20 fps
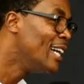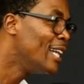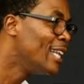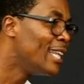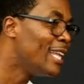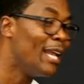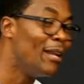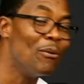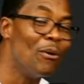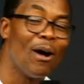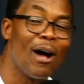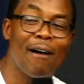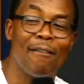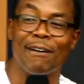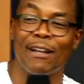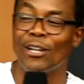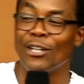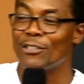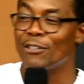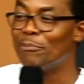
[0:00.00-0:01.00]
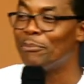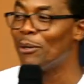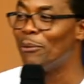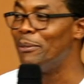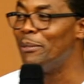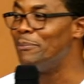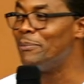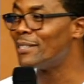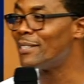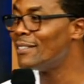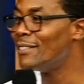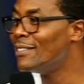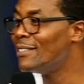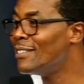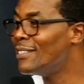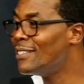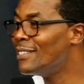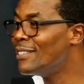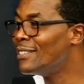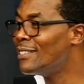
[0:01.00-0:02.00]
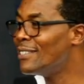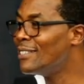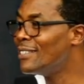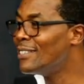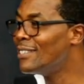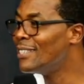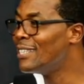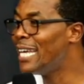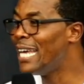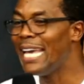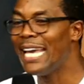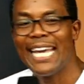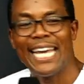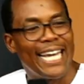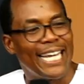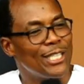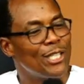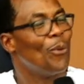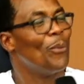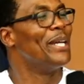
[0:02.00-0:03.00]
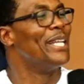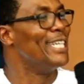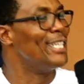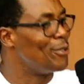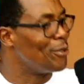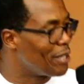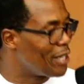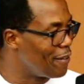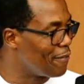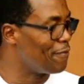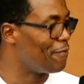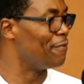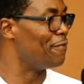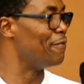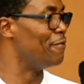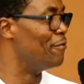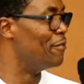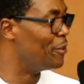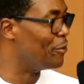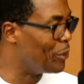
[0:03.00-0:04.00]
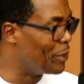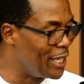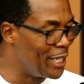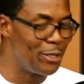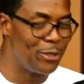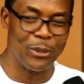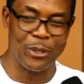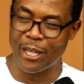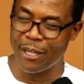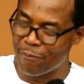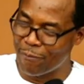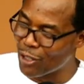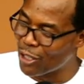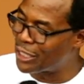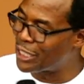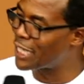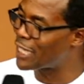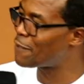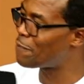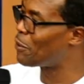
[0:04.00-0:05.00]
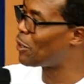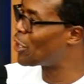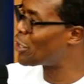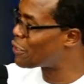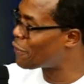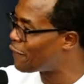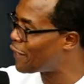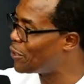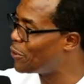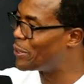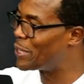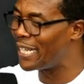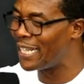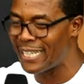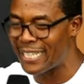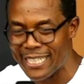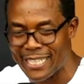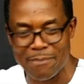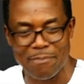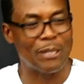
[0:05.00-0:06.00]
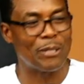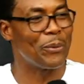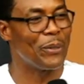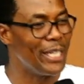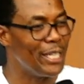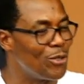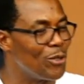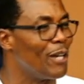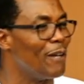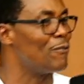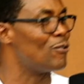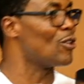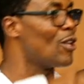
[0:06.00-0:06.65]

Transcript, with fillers: then we'll have a lot of problems. And so we need to give. We need to give not just because of the utilities, but we need to give to